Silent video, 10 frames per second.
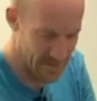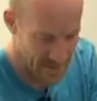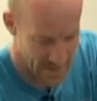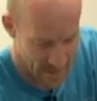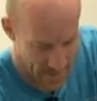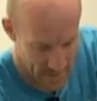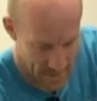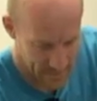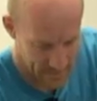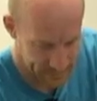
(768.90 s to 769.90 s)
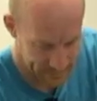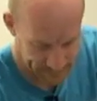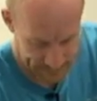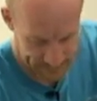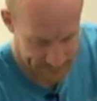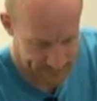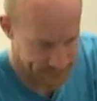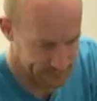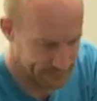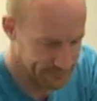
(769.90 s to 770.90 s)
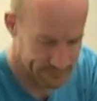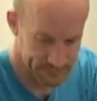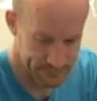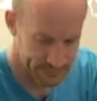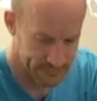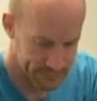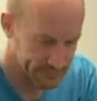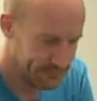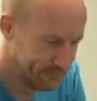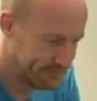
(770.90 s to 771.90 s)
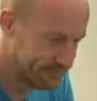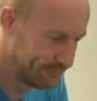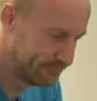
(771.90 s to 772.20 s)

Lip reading: (silence)